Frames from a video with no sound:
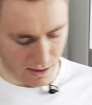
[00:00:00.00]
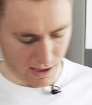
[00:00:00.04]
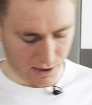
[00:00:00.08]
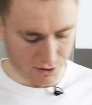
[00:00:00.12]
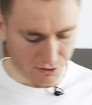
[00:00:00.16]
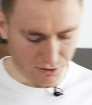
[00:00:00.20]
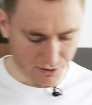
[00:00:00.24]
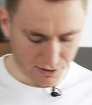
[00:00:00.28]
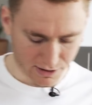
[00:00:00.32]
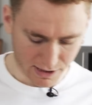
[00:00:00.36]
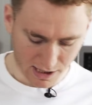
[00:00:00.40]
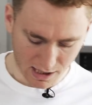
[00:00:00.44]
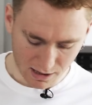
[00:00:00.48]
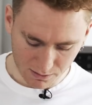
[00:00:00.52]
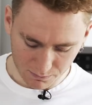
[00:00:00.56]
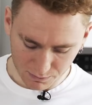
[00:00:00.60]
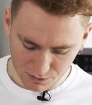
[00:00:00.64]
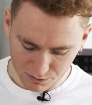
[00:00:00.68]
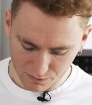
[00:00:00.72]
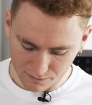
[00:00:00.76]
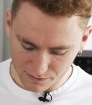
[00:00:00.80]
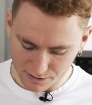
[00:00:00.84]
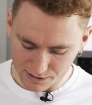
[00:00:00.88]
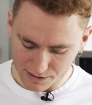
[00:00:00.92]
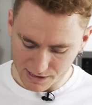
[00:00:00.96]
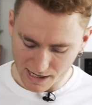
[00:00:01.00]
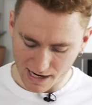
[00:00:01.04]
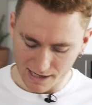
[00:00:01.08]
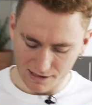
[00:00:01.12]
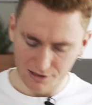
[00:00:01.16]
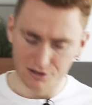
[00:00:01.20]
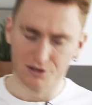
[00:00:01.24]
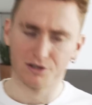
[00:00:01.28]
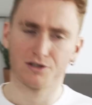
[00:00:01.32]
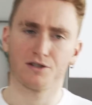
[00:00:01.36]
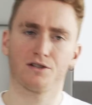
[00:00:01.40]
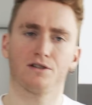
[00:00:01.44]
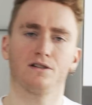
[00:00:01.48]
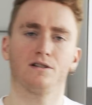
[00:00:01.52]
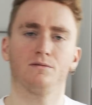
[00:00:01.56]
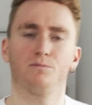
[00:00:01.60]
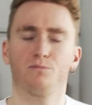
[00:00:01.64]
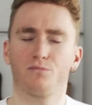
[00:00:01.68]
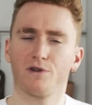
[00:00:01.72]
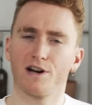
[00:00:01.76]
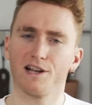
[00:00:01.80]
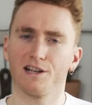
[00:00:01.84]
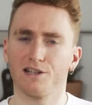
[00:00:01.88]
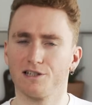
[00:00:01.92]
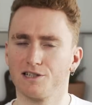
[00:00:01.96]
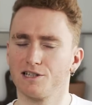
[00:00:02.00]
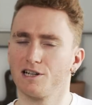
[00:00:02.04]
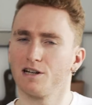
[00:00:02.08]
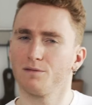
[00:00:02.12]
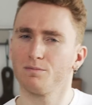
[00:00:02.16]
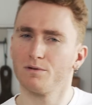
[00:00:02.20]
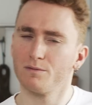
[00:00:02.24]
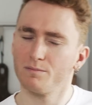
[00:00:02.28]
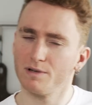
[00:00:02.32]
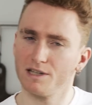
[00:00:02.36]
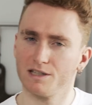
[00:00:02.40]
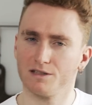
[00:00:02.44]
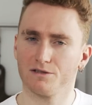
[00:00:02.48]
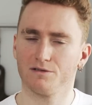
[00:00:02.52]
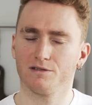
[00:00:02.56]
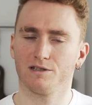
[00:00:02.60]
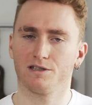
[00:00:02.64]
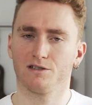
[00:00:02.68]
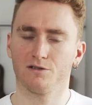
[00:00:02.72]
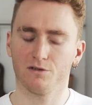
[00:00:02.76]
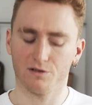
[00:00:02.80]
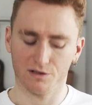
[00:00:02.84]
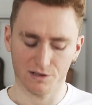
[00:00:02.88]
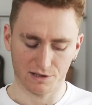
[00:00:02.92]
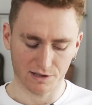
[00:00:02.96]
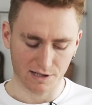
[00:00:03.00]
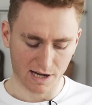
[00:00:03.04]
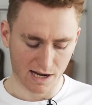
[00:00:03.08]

That just helps with the texture and breaks it up a bit so it's not as